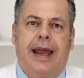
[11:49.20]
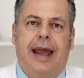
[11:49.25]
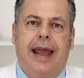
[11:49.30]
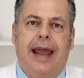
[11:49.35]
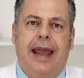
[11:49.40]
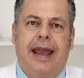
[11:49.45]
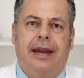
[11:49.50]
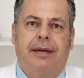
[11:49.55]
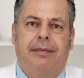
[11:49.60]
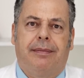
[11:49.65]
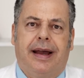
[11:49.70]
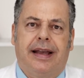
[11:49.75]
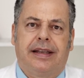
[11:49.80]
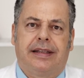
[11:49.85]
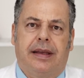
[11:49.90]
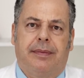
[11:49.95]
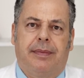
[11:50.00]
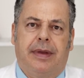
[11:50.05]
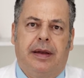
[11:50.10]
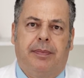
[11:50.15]

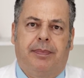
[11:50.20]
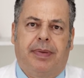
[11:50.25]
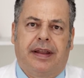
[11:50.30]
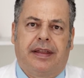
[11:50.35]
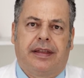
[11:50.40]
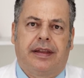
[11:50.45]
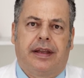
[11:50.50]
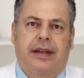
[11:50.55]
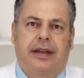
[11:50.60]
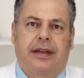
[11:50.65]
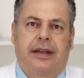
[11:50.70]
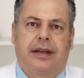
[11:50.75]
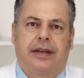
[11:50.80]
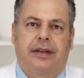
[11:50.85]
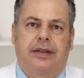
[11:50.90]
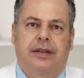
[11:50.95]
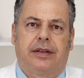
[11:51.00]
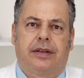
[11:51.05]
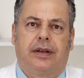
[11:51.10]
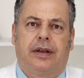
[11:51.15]
Hypnosis is a
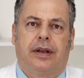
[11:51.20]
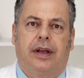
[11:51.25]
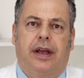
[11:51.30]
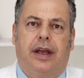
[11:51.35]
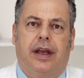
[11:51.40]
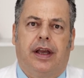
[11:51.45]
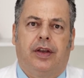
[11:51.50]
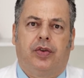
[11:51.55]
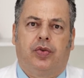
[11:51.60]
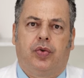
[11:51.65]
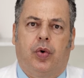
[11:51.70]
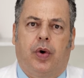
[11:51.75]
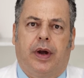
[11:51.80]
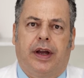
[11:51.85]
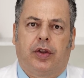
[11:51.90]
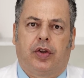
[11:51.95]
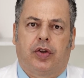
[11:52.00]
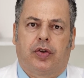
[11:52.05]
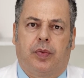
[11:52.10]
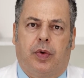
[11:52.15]
physiological
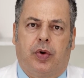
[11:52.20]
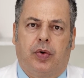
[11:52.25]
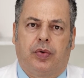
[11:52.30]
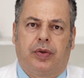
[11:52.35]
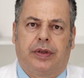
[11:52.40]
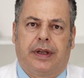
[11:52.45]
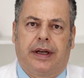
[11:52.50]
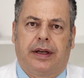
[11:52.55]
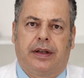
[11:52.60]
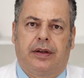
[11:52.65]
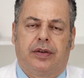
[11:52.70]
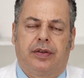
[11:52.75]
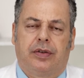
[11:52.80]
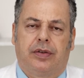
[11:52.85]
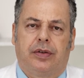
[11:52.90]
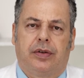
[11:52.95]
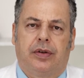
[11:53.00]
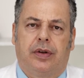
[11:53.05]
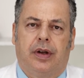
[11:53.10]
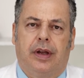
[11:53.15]
state which can
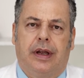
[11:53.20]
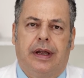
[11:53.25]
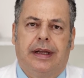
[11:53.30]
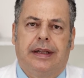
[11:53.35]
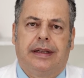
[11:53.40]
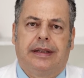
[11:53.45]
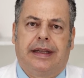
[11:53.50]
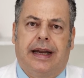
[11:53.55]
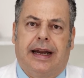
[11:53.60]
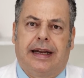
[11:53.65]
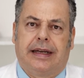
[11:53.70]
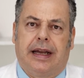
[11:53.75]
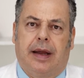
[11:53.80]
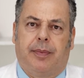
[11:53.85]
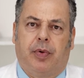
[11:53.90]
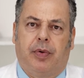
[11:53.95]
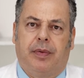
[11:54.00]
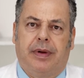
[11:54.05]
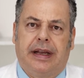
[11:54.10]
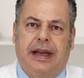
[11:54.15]
only be
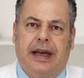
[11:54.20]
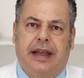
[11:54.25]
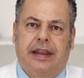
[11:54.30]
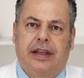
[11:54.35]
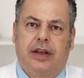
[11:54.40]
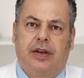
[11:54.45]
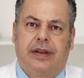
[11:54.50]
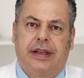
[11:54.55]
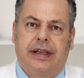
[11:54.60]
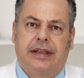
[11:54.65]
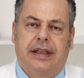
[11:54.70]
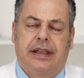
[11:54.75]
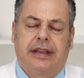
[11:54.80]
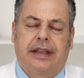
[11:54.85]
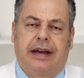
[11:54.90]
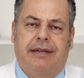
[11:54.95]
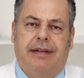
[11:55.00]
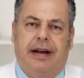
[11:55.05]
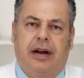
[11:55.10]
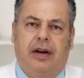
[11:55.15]
obtained by means of
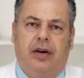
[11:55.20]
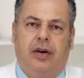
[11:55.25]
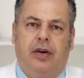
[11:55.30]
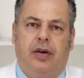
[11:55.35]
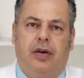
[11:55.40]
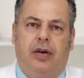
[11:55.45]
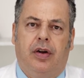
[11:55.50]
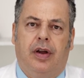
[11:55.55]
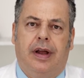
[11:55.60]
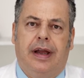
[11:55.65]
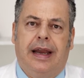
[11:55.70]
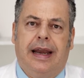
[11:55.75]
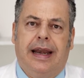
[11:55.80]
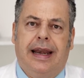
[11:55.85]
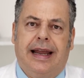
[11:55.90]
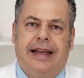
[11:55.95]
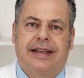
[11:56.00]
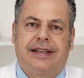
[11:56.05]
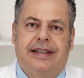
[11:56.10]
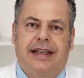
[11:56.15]
appropriate
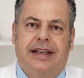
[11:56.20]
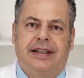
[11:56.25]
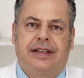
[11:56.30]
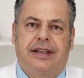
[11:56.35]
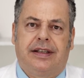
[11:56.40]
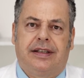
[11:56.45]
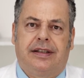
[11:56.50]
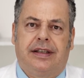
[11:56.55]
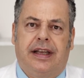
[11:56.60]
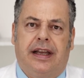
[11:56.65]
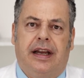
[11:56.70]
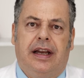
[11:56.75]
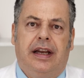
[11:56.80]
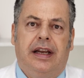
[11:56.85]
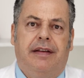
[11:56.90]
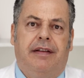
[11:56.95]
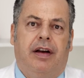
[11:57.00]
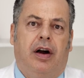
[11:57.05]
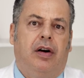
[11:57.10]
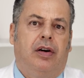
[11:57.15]
suggestions.
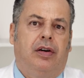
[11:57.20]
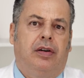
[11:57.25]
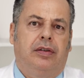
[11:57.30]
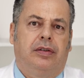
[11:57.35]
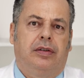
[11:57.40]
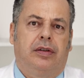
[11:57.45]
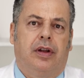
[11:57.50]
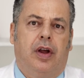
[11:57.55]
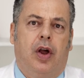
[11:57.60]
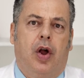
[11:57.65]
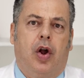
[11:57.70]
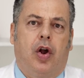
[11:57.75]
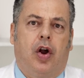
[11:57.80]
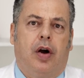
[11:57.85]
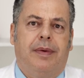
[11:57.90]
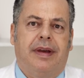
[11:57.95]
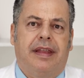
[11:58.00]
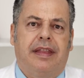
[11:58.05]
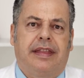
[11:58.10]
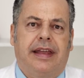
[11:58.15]
Hypnosis has
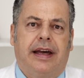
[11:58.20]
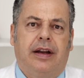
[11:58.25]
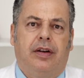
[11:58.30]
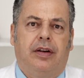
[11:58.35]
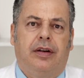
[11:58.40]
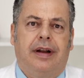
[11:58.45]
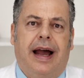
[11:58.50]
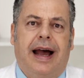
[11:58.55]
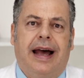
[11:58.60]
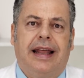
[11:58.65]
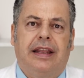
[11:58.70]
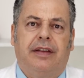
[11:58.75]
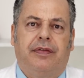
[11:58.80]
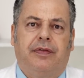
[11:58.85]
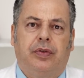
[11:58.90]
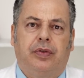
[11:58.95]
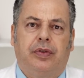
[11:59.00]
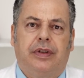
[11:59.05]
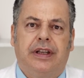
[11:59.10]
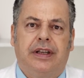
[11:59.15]
degrees of
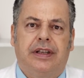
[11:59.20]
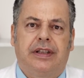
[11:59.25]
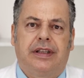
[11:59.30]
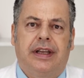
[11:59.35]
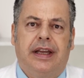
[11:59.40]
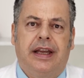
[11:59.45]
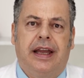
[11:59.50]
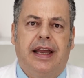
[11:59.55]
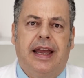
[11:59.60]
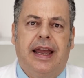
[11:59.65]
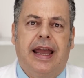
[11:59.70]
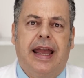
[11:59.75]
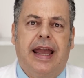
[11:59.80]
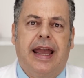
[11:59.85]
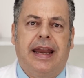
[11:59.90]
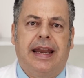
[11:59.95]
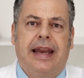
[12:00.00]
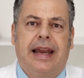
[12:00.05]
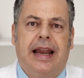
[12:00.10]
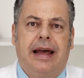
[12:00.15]
depth which
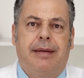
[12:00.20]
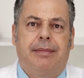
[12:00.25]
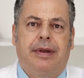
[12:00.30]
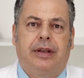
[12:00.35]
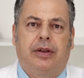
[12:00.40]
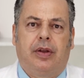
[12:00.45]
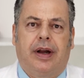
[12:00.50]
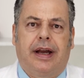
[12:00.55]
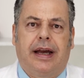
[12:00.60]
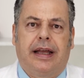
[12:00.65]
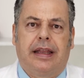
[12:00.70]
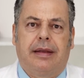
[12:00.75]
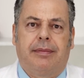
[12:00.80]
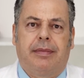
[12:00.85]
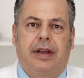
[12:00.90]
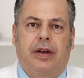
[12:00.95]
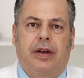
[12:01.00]
can be measured by the